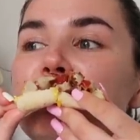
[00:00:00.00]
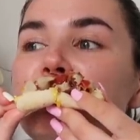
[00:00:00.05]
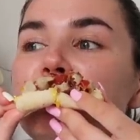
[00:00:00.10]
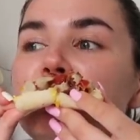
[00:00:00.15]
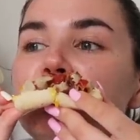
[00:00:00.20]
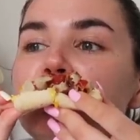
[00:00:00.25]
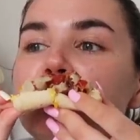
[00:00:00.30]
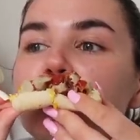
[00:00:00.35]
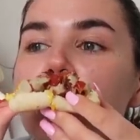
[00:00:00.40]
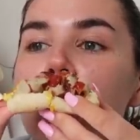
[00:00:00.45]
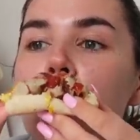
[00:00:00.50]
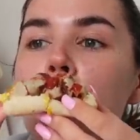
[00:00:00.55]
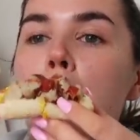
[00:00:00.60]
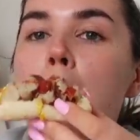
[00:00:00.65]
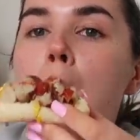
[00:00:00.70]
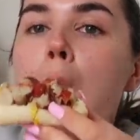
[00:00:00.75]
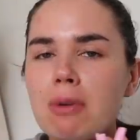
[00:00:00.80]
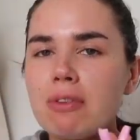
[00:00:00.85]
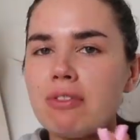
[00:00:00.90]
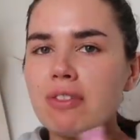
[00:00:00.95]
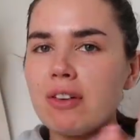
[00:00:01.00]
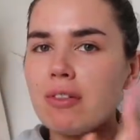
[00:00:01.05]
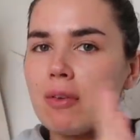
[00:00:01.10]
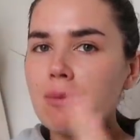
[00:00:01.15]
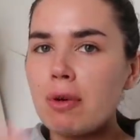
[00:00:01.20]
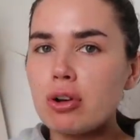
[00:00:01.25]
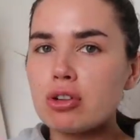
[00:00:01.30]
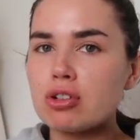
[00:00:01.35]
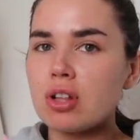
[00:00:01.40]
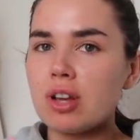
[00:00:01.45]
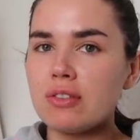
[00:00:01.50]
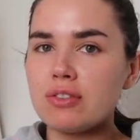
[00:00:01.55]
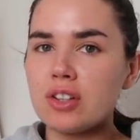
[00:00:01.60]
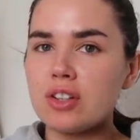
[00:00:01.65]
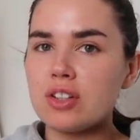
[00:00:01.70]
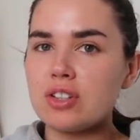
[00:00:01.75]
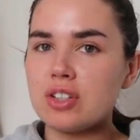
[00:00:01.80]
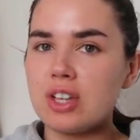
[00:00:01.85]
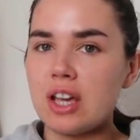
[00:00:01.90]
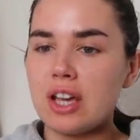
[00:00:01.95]
It's my favourite module that I've
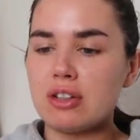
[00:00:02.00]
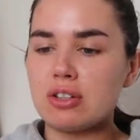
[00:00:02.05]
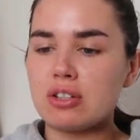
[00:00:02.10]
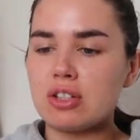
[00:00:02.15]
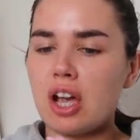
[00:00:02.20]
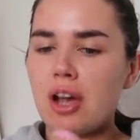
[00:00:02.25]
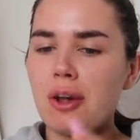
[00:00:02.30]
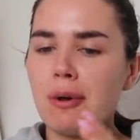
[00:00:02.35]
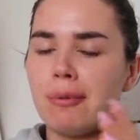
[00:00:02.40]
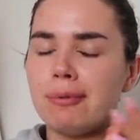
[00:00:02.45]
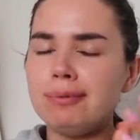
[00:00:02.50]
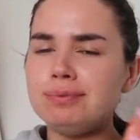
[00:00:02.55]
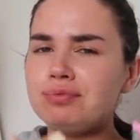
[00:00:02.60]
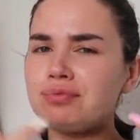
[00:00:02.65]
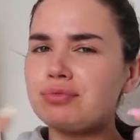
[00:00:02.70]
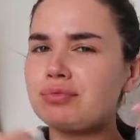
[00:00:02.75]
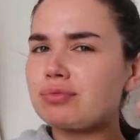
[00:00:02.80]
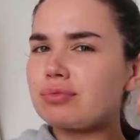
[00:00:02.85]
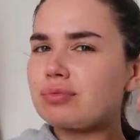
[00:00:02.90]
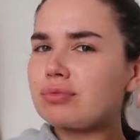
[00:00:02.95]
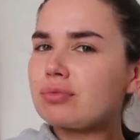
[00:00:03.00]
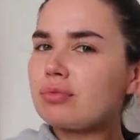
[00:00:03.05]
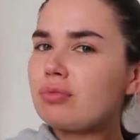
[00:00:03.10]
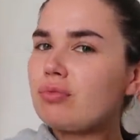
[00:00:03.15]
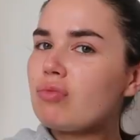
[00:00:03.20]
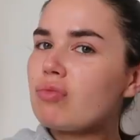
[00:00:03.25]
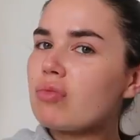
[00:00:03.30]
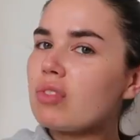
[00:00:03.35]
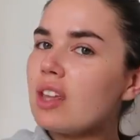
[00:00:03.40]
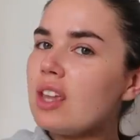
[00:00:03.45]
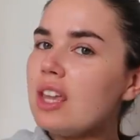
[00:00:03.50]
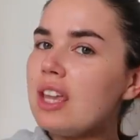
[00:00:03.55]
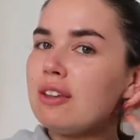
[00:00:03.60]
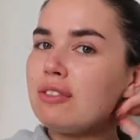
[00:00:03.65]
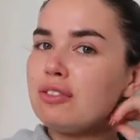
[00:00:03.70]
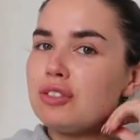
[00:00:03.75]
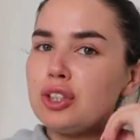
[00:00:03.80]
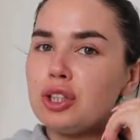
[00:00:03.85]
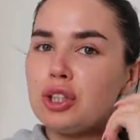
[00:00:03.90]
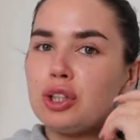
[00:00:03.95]
done this year. So
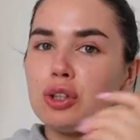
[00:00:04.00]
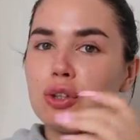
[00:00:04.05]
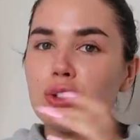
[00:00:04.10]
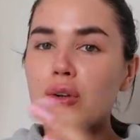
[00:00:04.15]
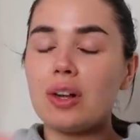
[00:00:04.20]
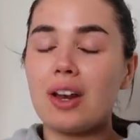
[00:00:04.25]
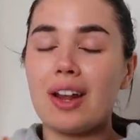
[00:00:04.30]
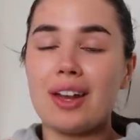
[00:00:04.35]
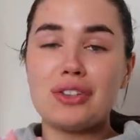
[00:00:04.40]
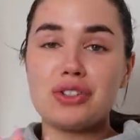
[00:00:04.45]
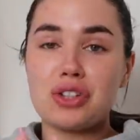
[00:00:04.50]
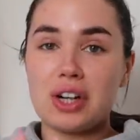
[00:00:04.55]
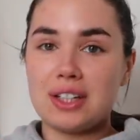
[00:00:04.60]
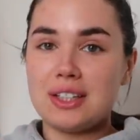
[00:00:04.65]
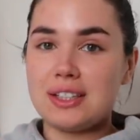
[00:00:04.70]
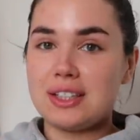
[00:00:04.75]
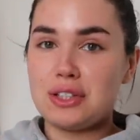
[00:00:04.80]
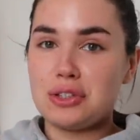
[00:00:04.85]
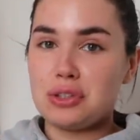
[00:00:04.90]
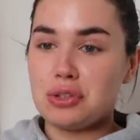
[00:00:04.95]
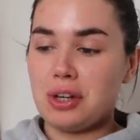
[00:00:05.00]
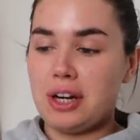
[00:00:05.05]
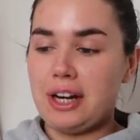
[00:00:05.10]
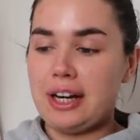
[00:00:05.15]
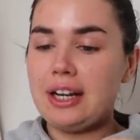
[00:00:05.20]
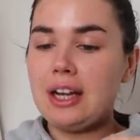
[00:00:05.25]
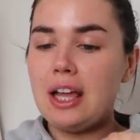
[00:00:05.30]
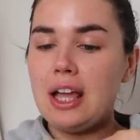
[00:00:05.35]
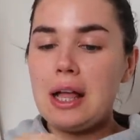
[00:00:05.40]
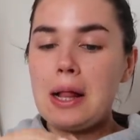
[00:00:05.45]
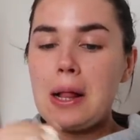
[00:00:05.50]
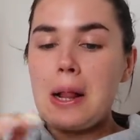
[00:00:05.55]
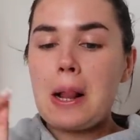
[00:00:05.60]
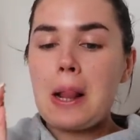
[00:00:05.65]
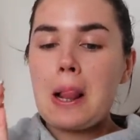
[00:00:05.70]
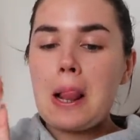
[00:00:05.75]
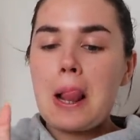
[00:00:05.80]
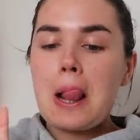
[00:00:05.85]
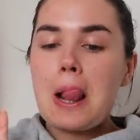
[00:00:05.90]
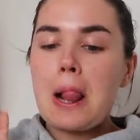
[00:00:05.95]
if you like Chinese history,
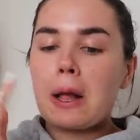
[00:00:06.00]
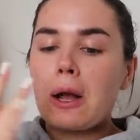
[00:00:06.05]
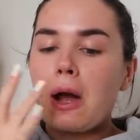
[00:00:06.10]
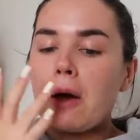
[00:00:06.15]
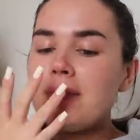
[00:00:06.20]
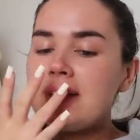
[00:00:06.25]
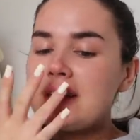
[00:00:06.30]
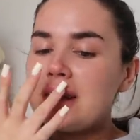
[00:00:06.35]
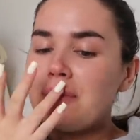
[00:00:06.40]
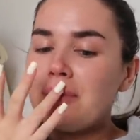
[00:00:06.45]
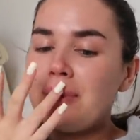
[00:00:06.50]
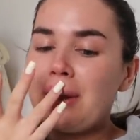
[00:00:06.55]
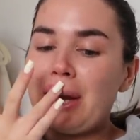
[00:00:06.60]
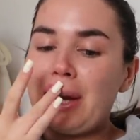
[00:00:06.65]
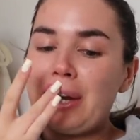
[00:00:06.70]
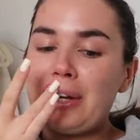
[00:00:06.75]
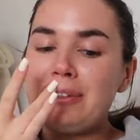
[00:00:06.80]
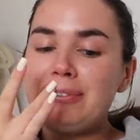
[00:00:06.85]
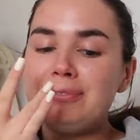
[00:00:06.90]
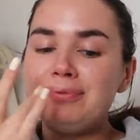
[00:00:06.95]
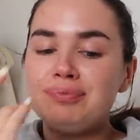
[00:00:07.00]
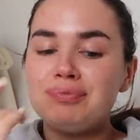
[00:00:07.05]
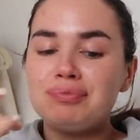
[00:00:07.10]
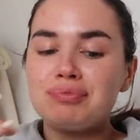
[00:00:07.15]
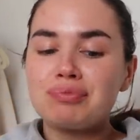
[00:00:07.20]
comment down below